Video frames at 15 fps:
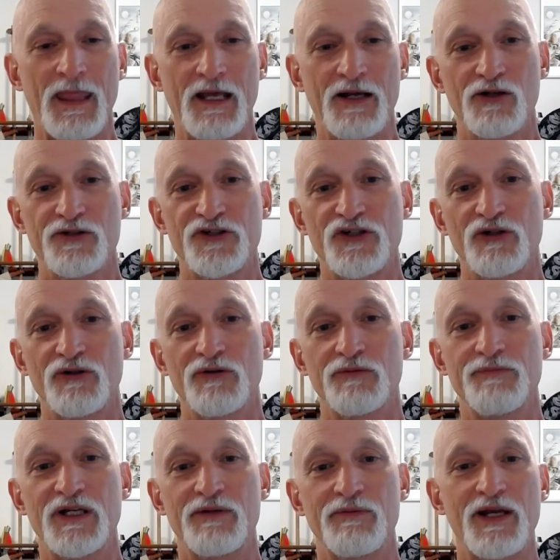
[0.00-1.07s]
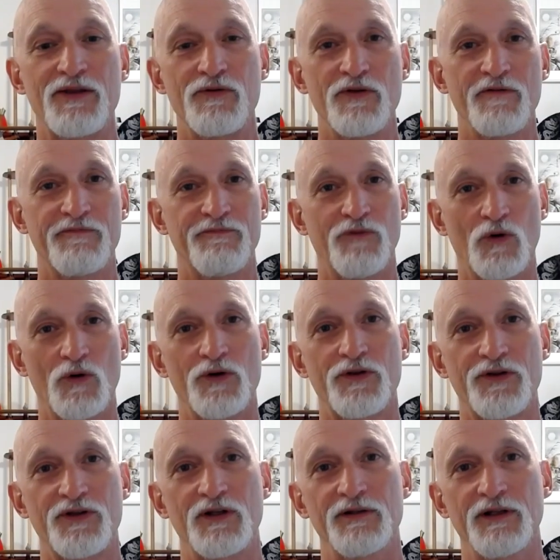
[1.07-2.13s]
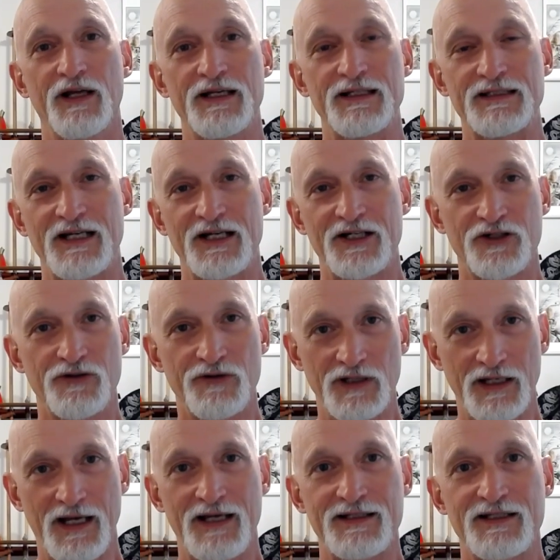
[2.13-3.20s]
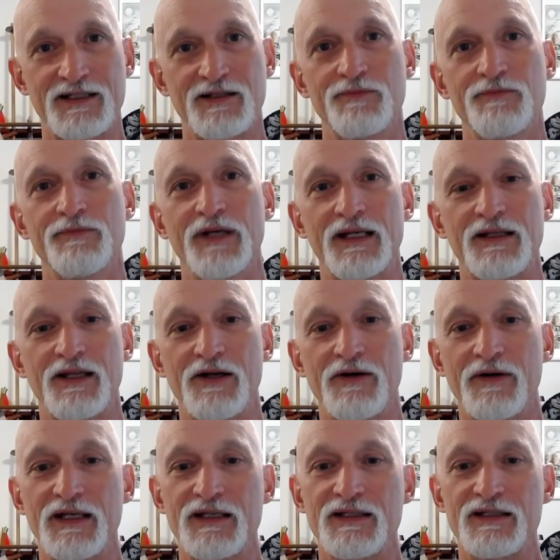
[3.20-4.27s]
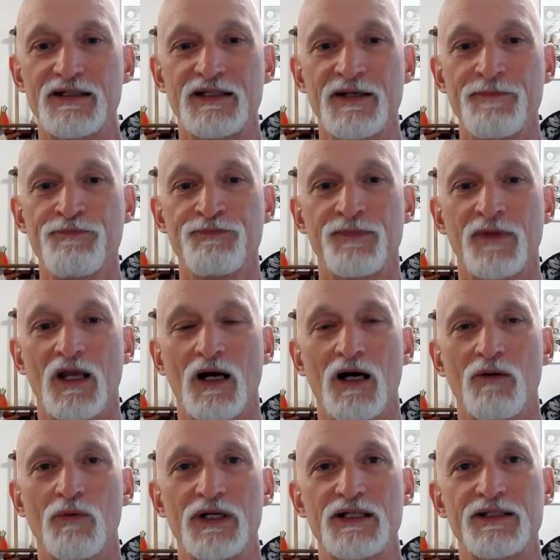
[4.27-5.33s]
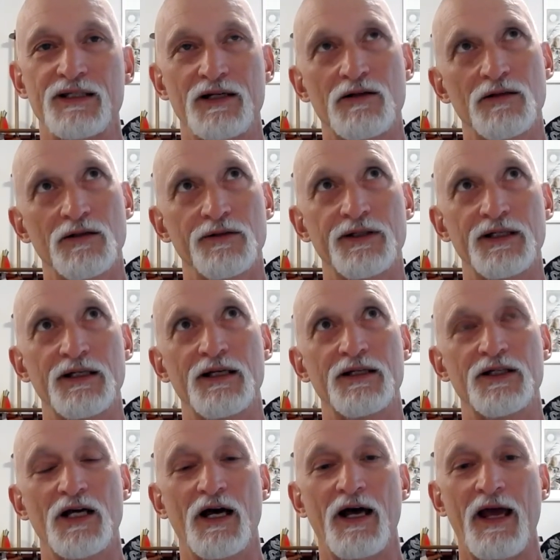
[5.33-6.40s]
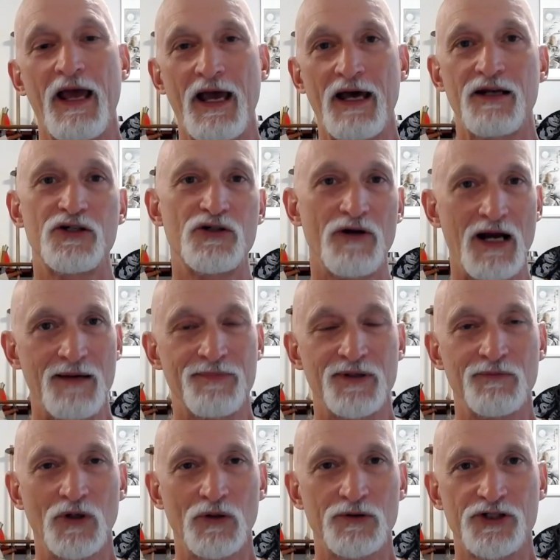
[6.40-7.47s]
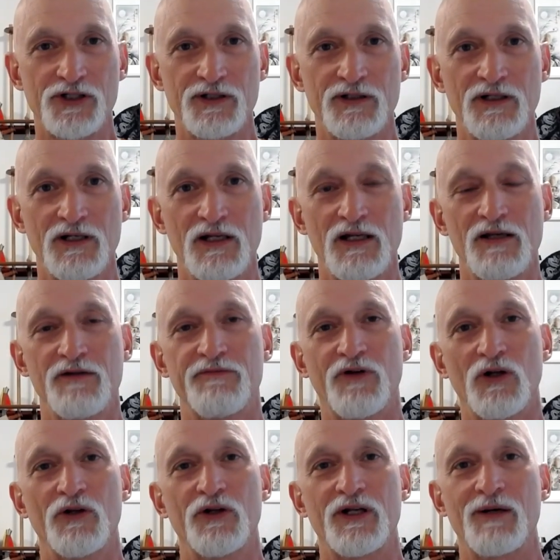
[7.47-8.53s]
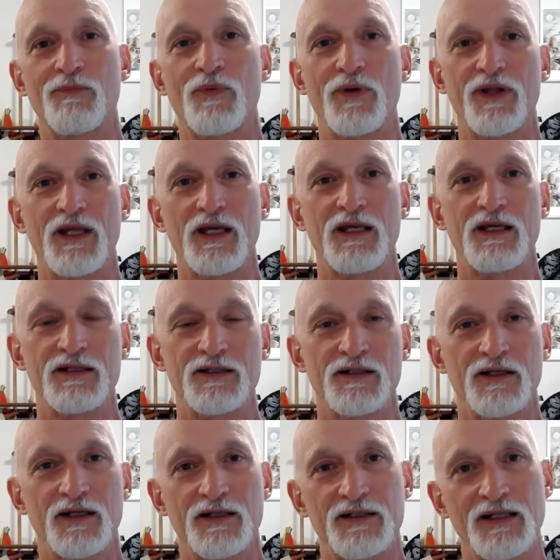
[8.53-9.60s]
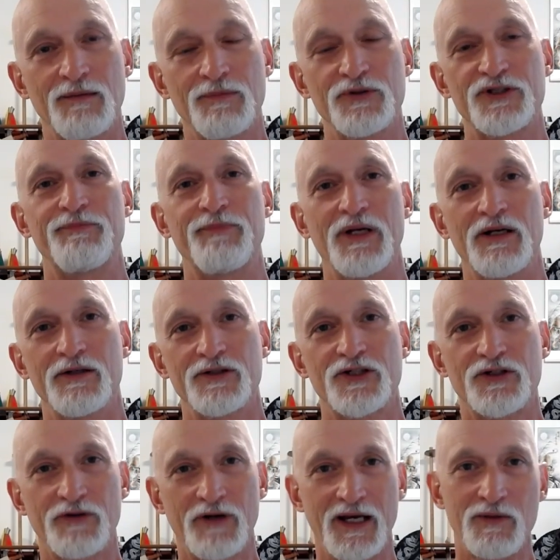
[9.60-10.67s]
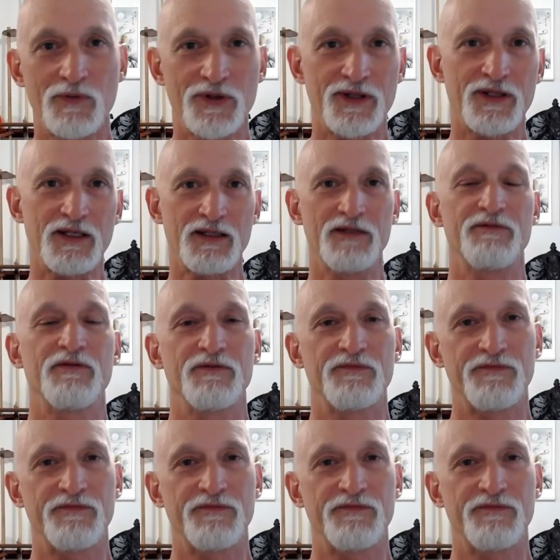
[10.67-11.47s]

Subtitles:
And also midway through the fourth line section of the last bit, there is what is it called a hand trapping motion, followed up with a double spear strike with the